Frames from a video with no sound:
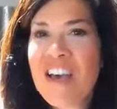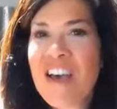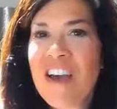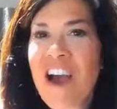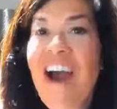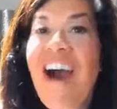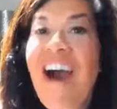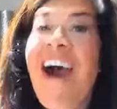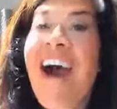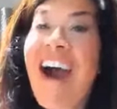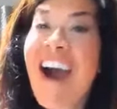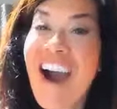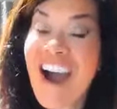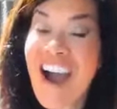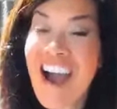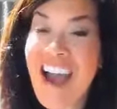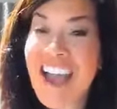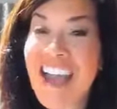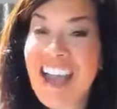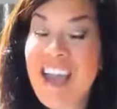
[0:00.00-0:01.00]
a
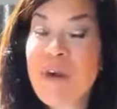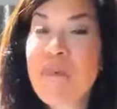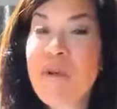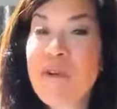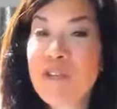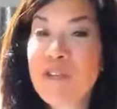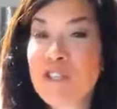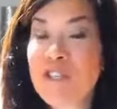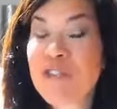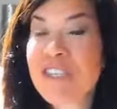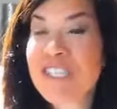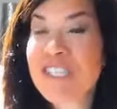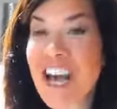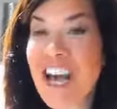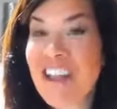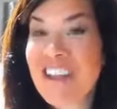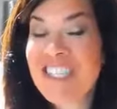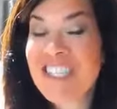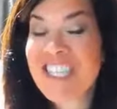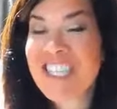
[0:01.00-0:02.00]
high emotional
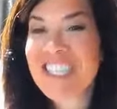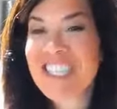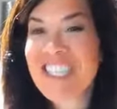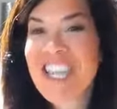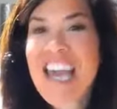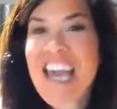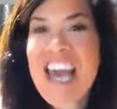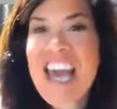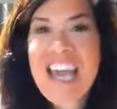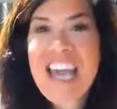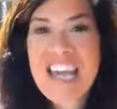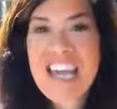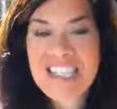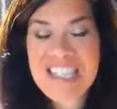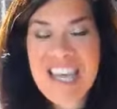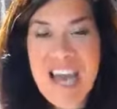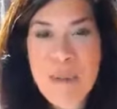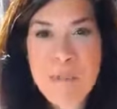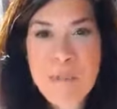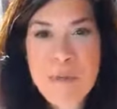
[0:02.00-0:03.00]
intelligence is
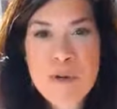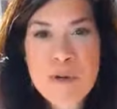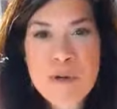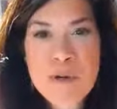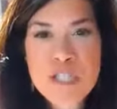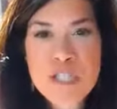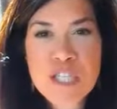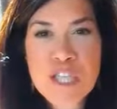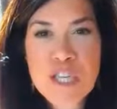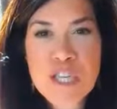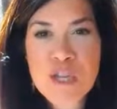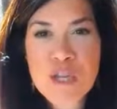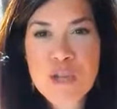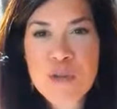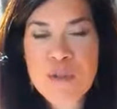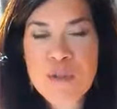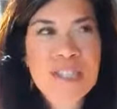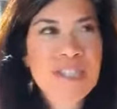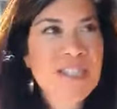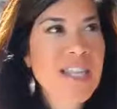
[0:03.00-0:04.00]
that person who,
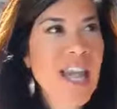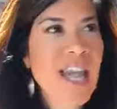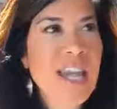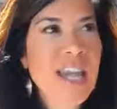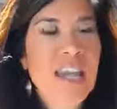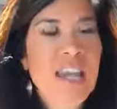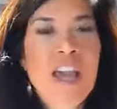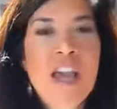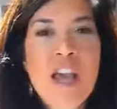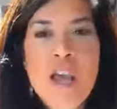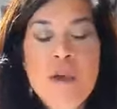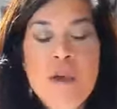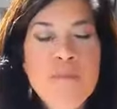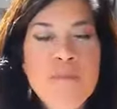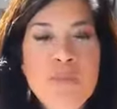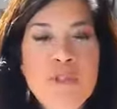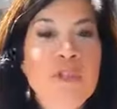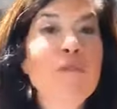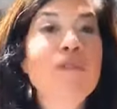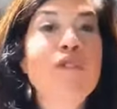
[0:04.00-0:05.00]
let's say
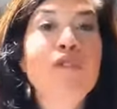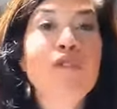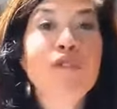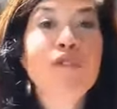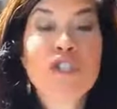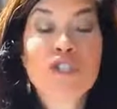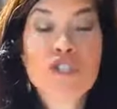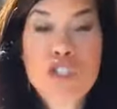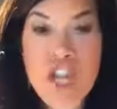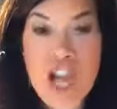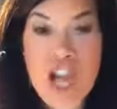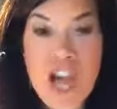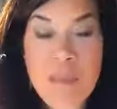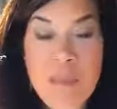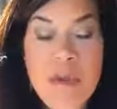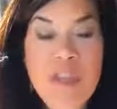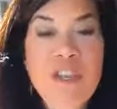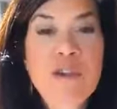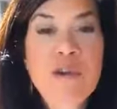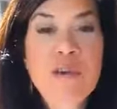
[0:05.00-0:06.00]
you lose your job
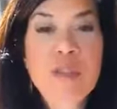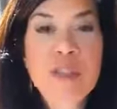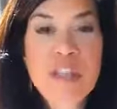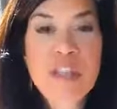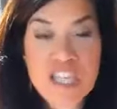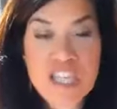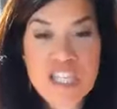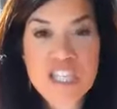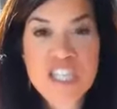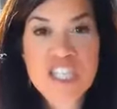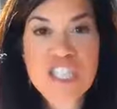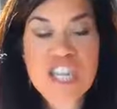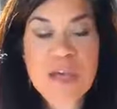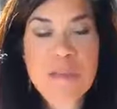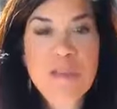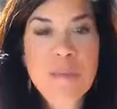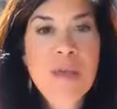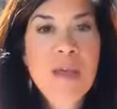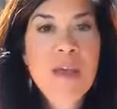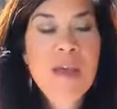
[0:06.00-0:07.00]
in your relationship.
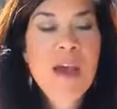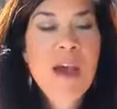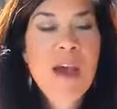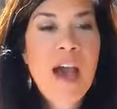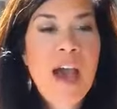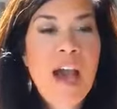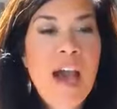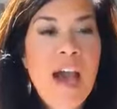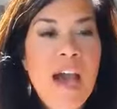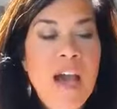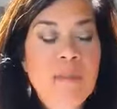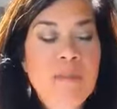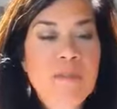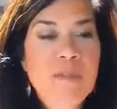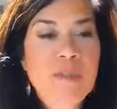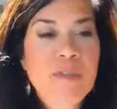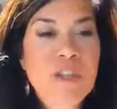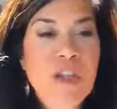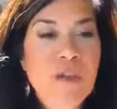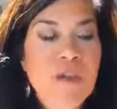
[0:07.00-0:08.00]

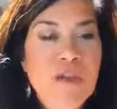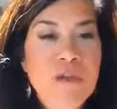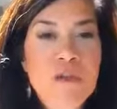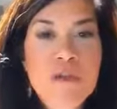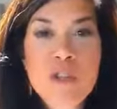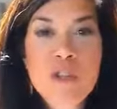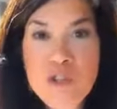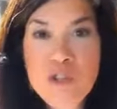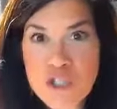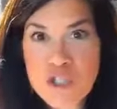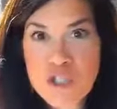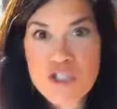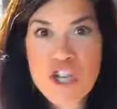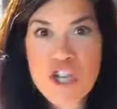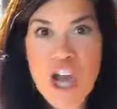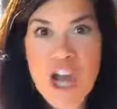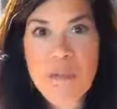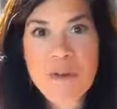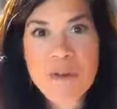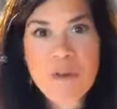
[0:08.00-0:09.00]
You lose your
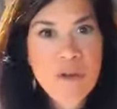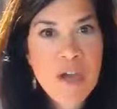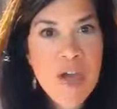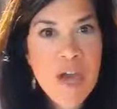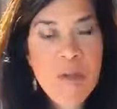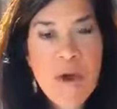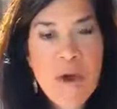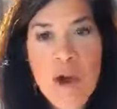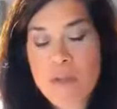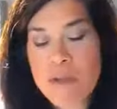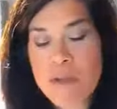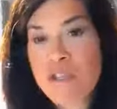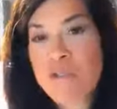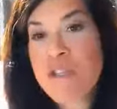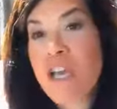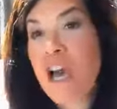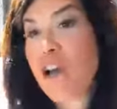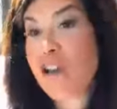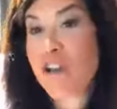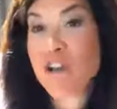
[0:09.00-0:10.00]
job and you come home and you
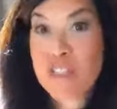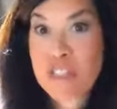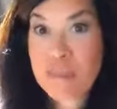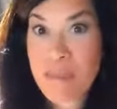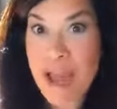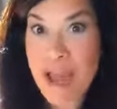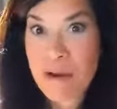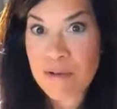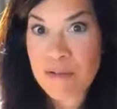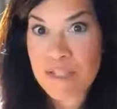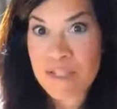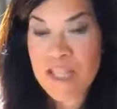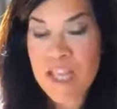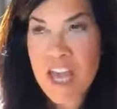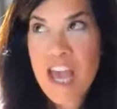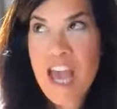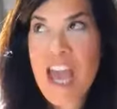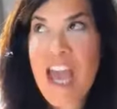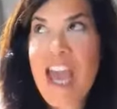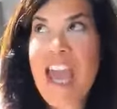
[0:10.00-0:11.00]
tell your spouse,
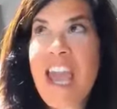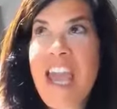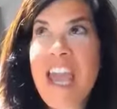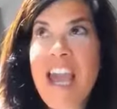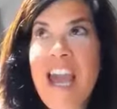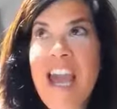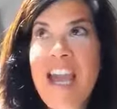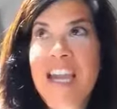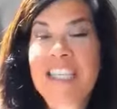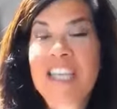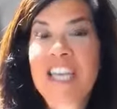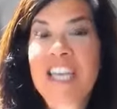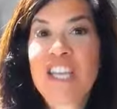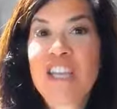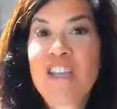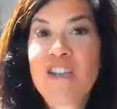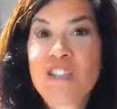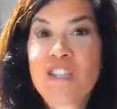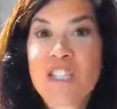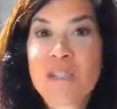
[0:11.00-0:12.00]
and
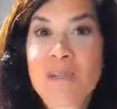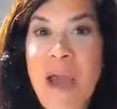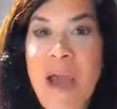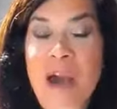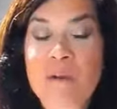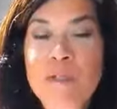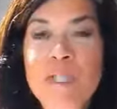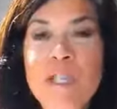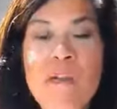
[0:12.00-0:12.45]
your spouse